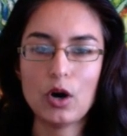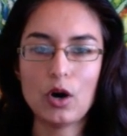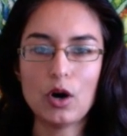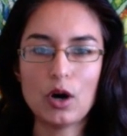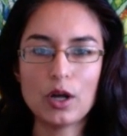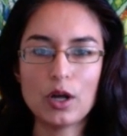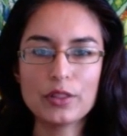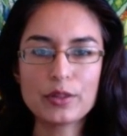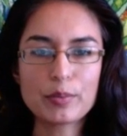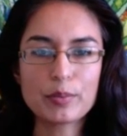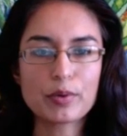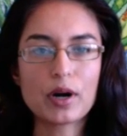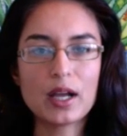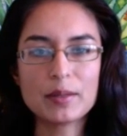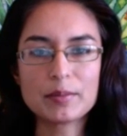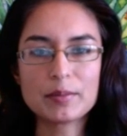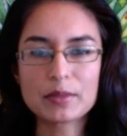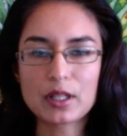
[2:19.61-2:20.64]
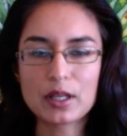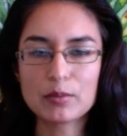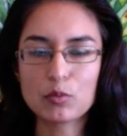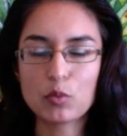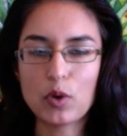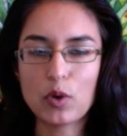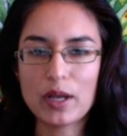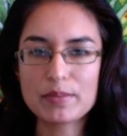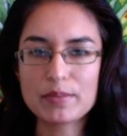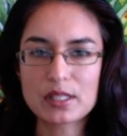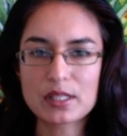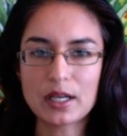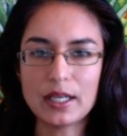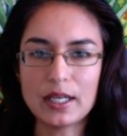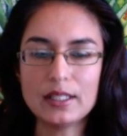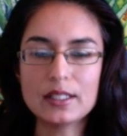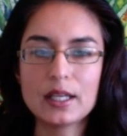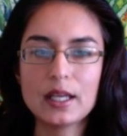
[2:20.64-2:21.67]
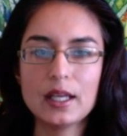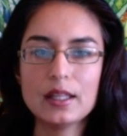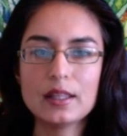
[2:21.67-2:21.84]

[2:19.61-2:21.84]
on the Prime Club website,